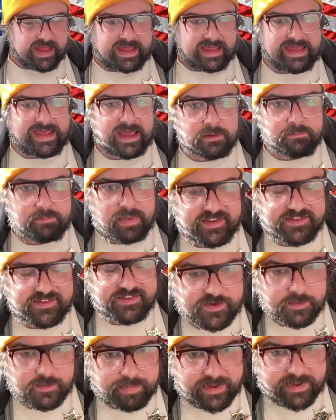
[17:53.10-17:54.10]
He had been
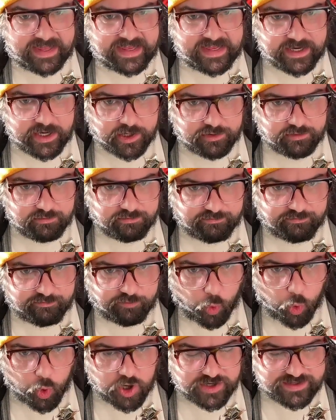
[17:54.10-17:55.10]
subpoenaed
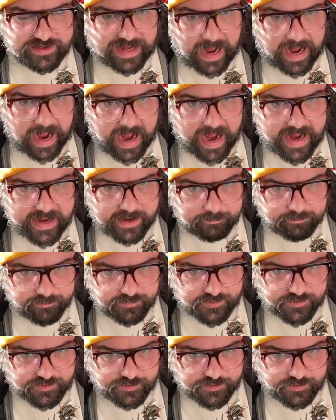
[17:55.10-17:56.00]
4 times.